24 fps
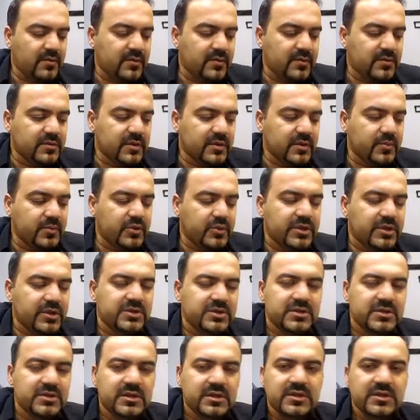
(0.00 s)
the
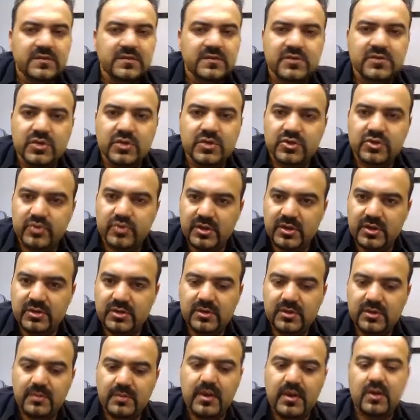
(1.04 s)
protection that it gives to Israel,
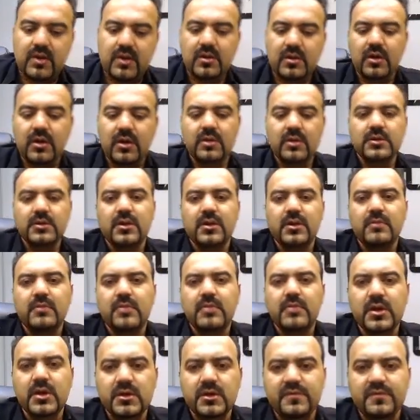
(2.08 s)
about all the
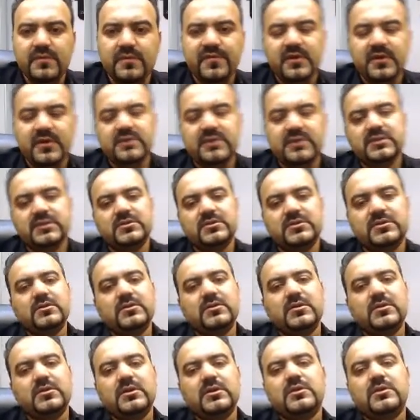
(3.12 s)
money it funnels into
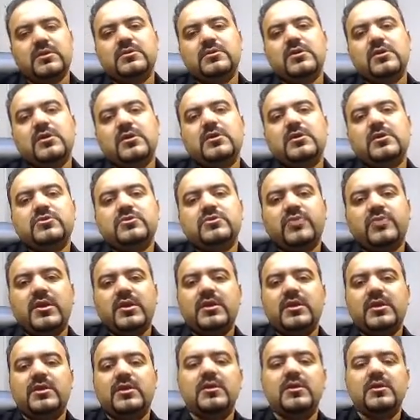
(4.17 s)

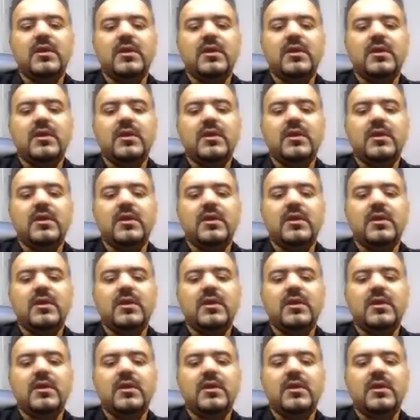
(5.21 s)
Israeli